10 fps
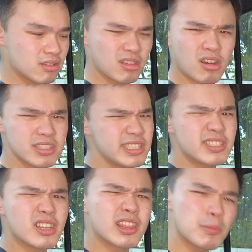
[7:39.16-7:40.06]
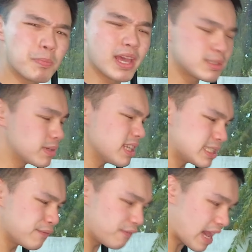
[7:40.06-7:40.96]
honestly, it's not the best, but
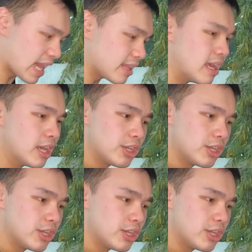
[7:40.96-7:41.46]
it's fine.